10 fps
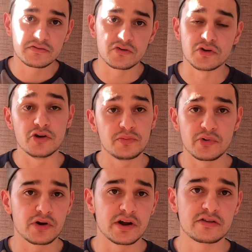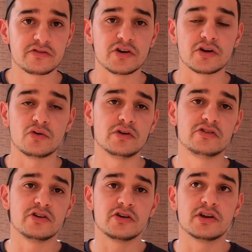for new products, you can always
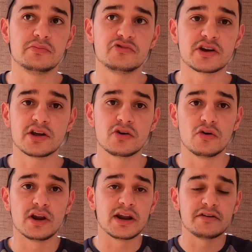keep checking online.